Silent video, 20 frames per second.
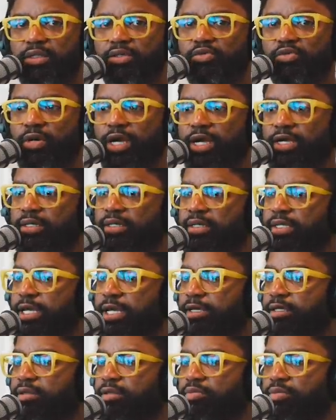right?
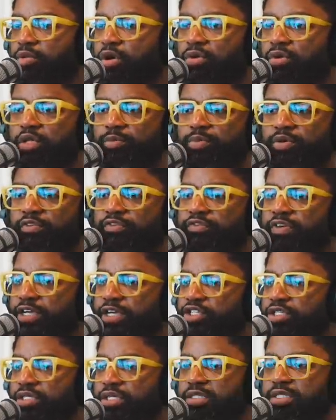Like only
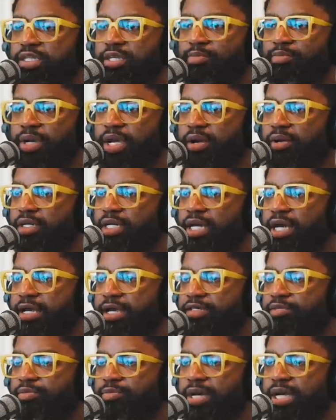perfectionists get
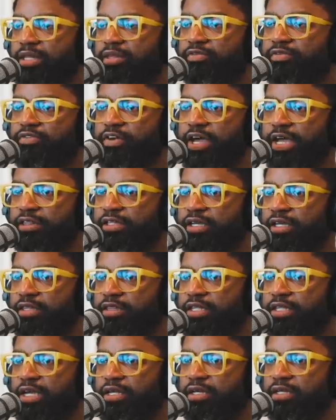paralyzed by the fact that
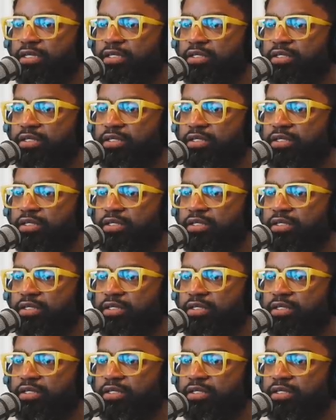they